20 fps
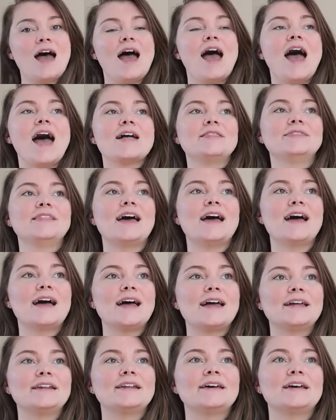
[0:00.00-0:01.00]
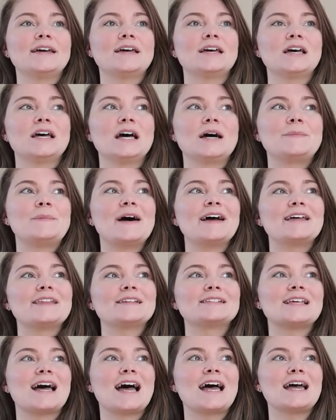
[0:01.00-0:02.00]
And then by
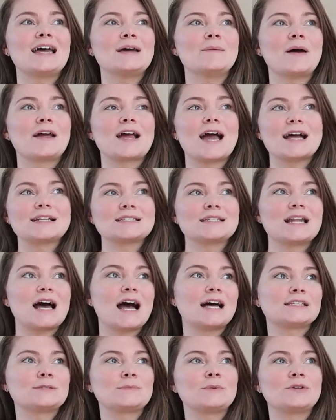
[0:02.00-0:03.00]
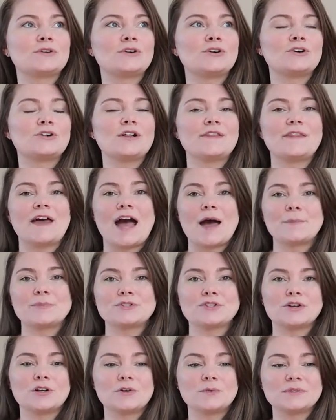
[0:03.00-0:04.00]
the time I got to the hospital and the
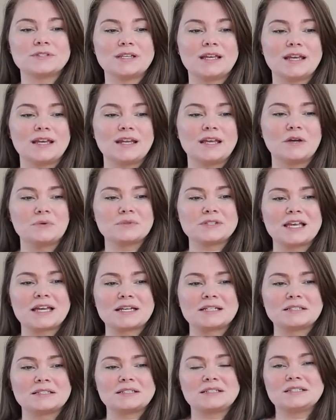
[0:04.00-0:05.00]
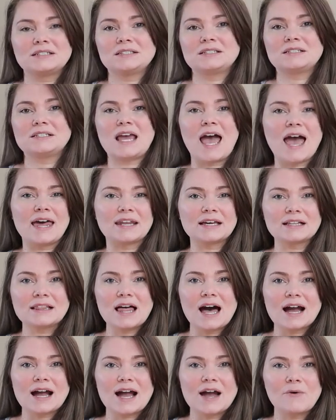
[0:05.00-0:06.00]
epidural was in, it was like 10
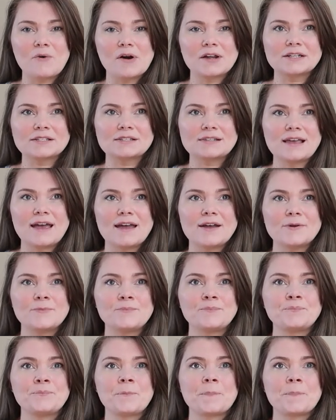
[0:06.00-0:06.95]
o'clock, I want to say.